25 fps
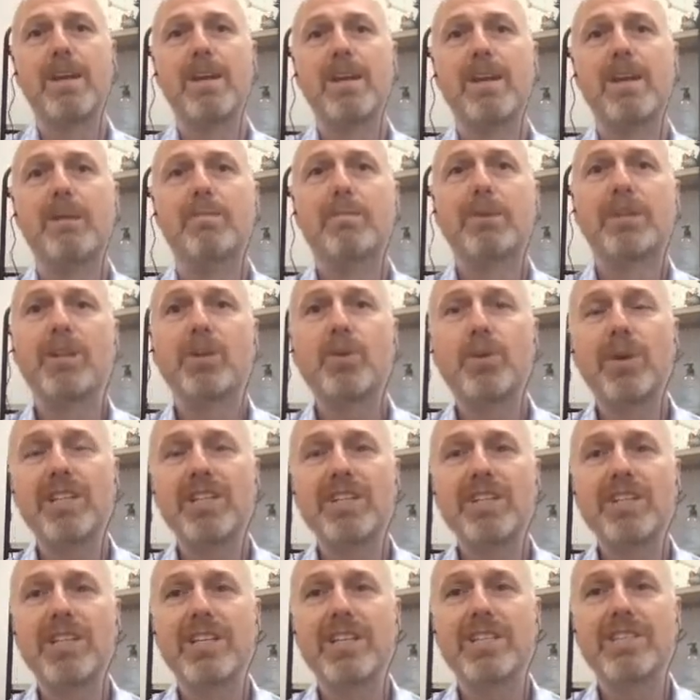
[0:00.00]
But the
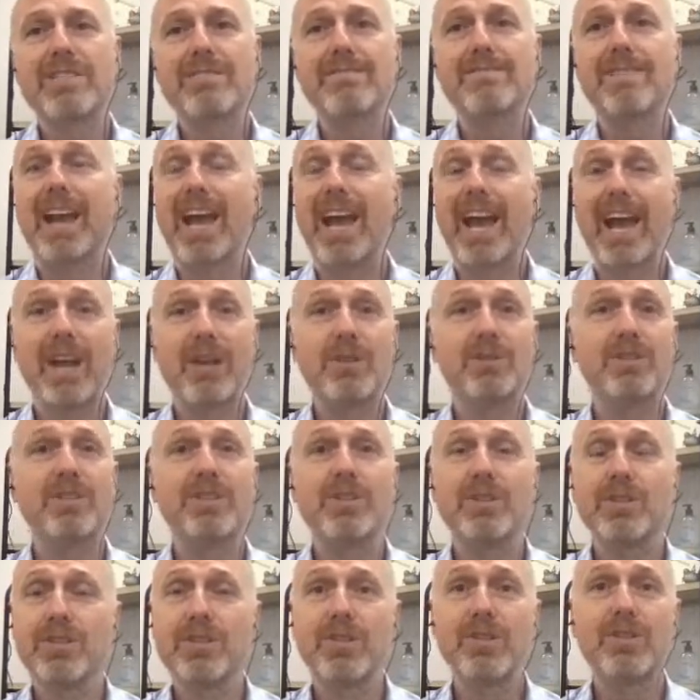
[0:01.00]
question is, how do
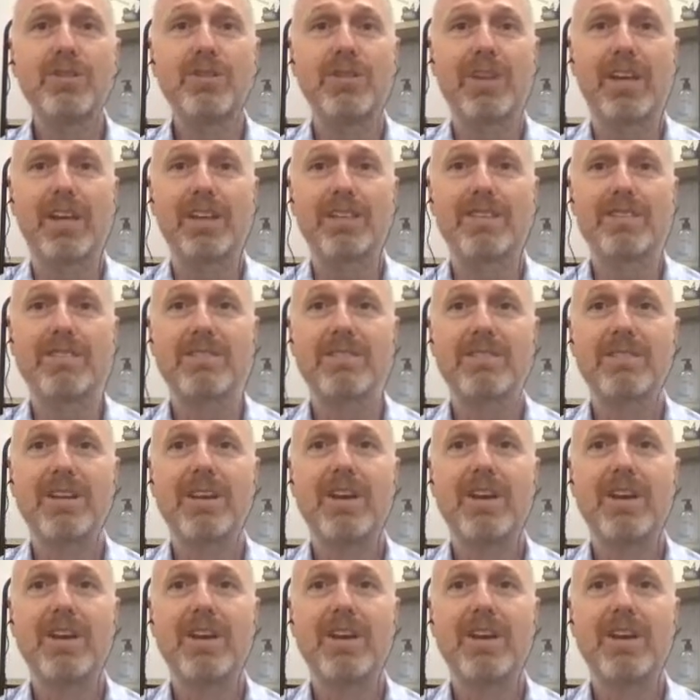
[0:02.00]
you do that?